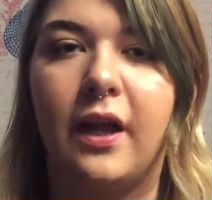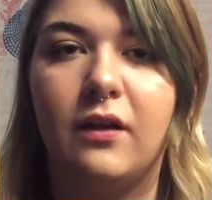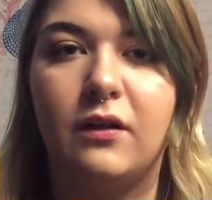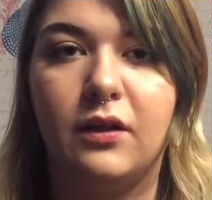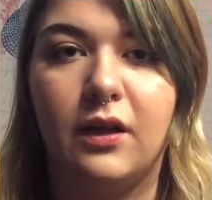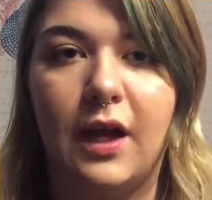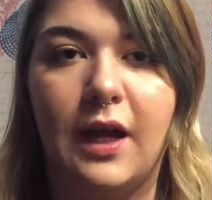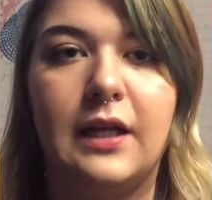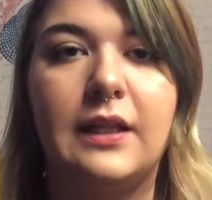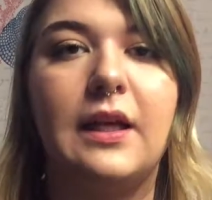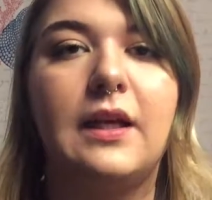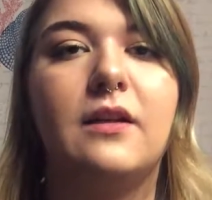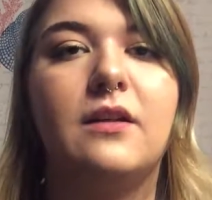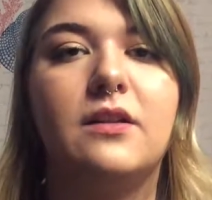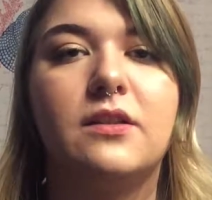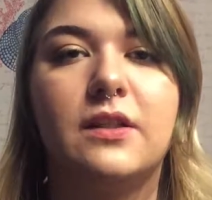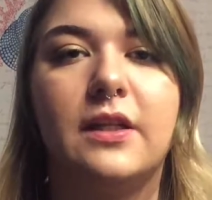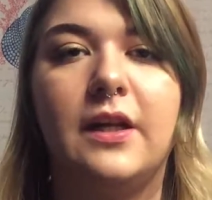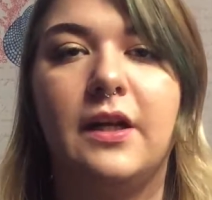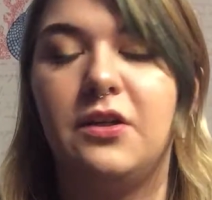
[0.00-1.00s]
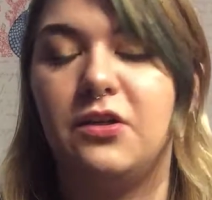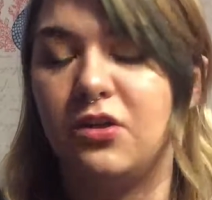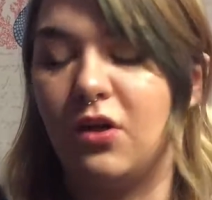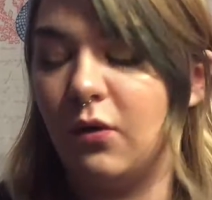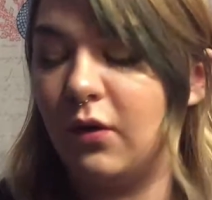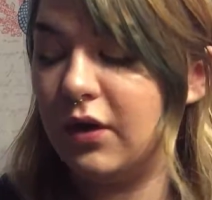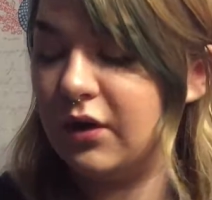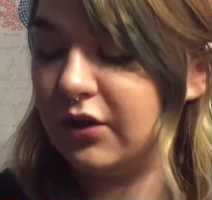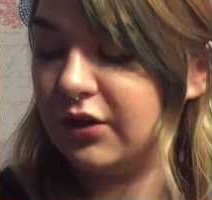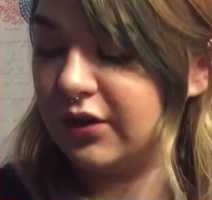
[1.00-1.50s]
Geller highlighters, and I
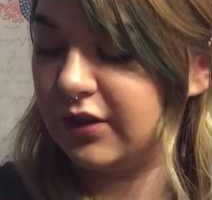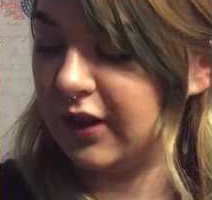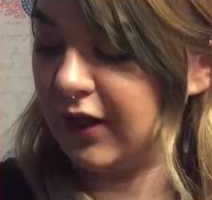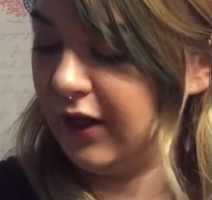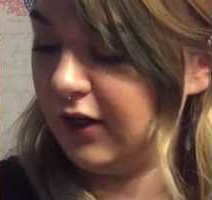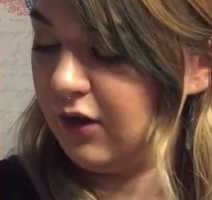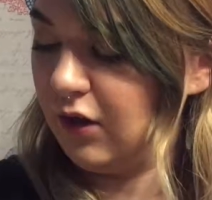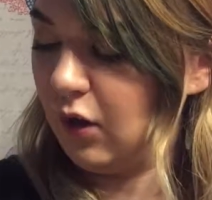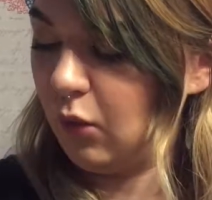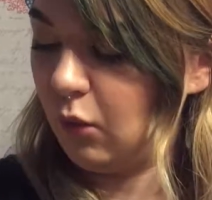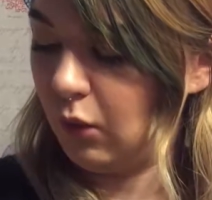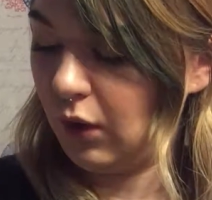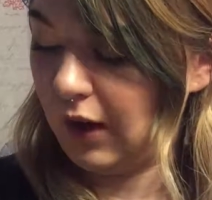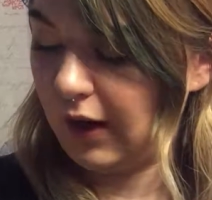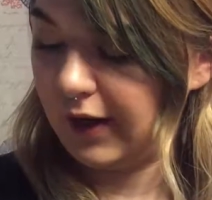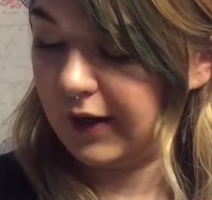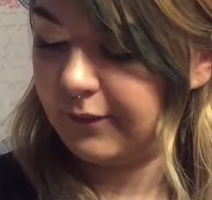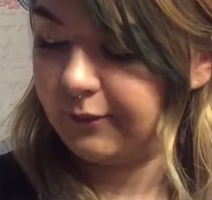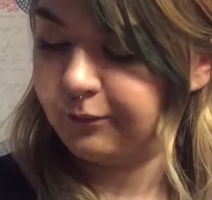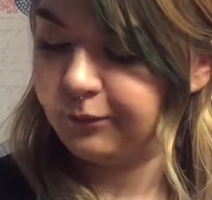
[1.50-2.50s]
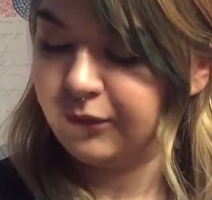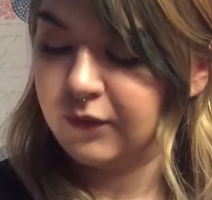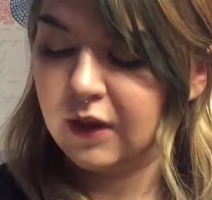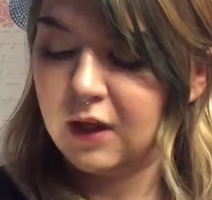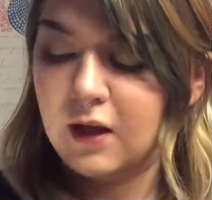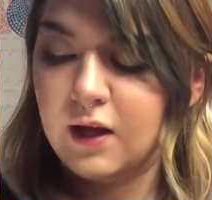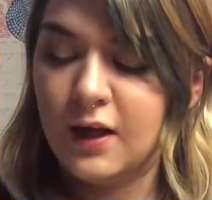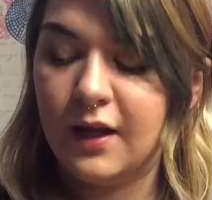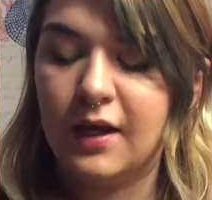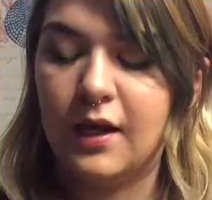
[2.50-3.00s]
don't understand why.
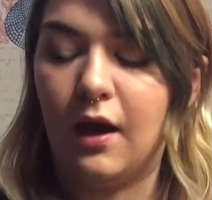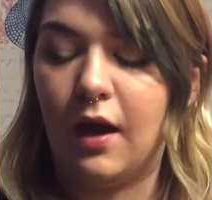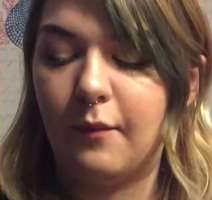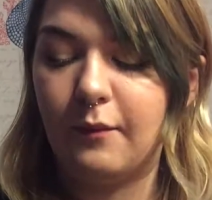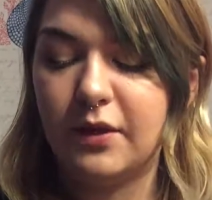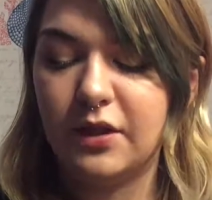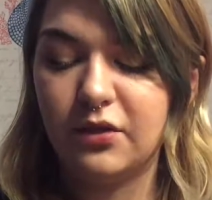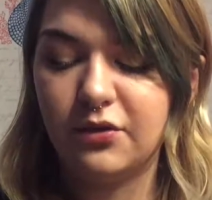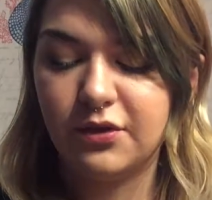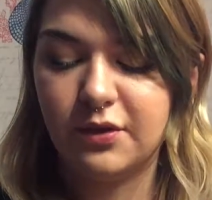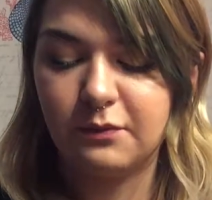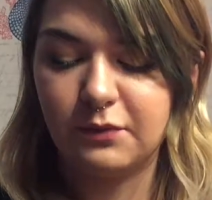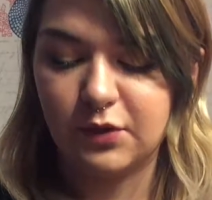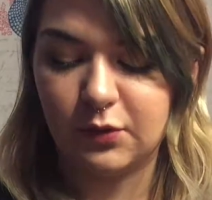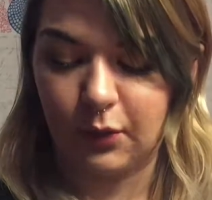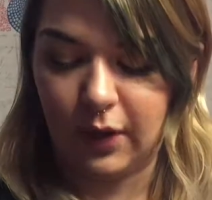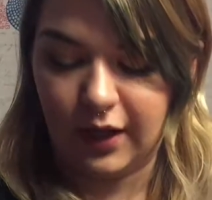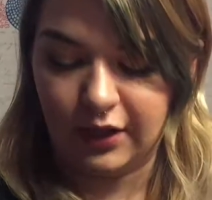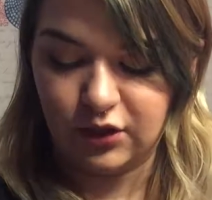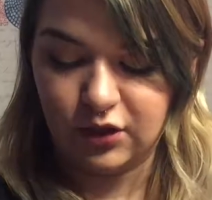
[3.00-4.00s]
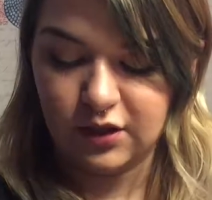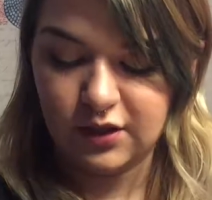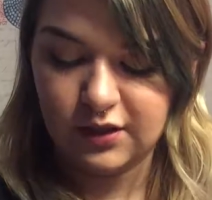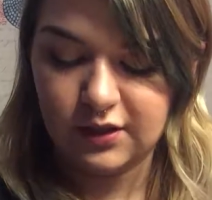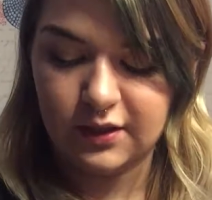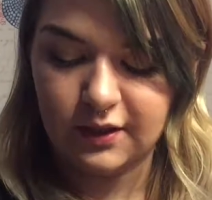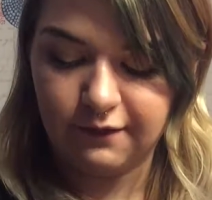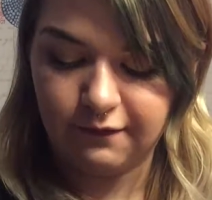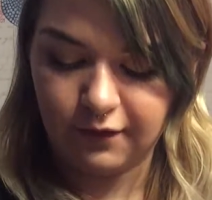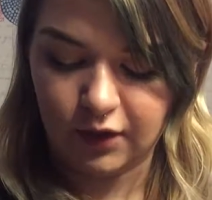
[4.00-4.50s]
Now I'm going to do some swatches.
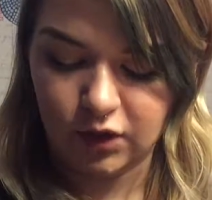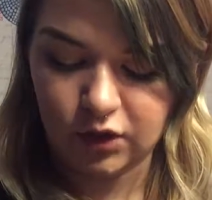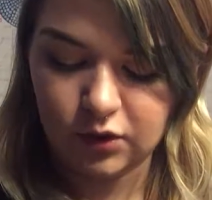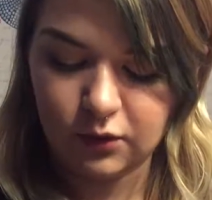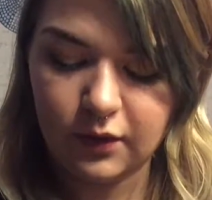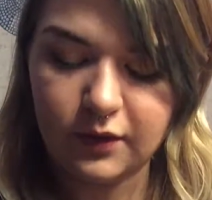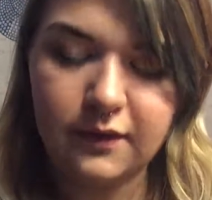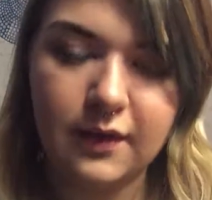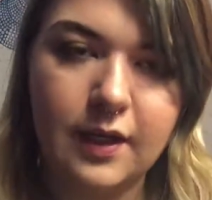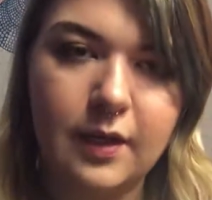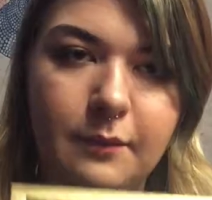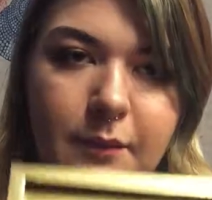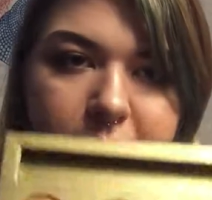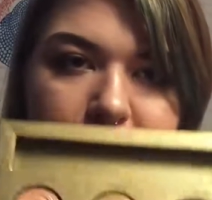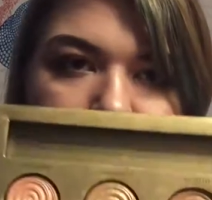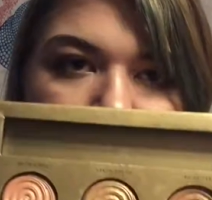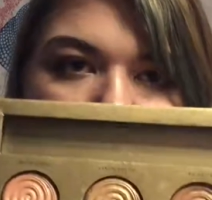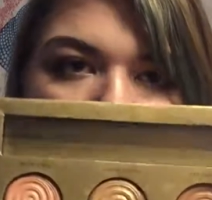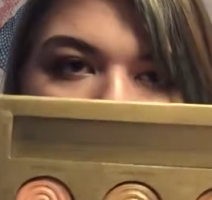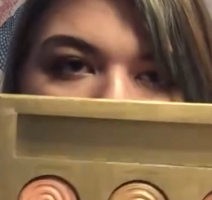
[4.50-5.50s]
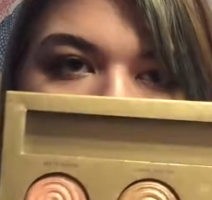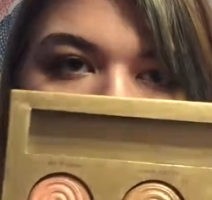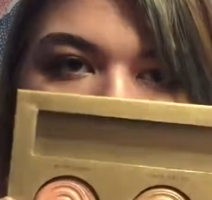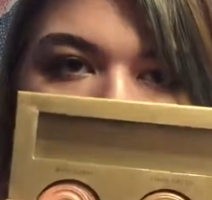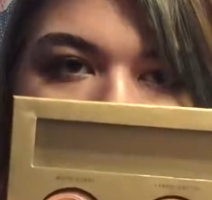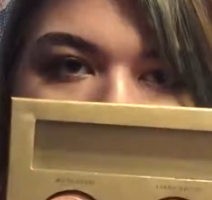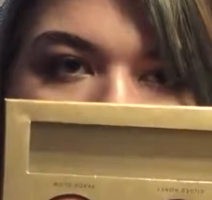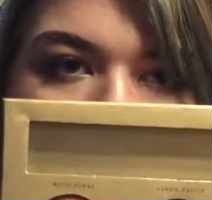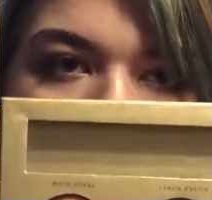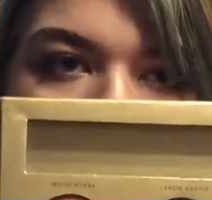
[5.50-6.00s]
The first one that I'm going to do
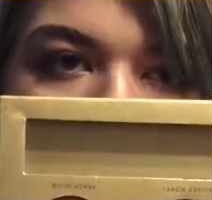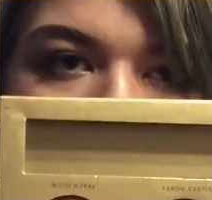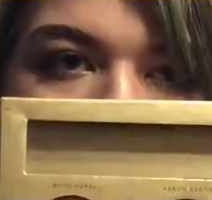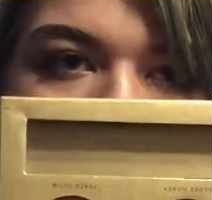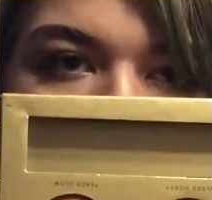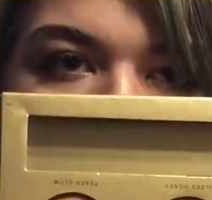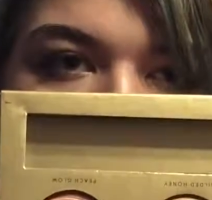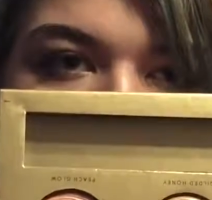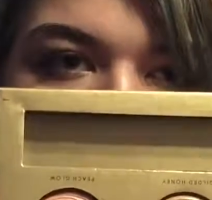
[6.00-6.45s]
is this one,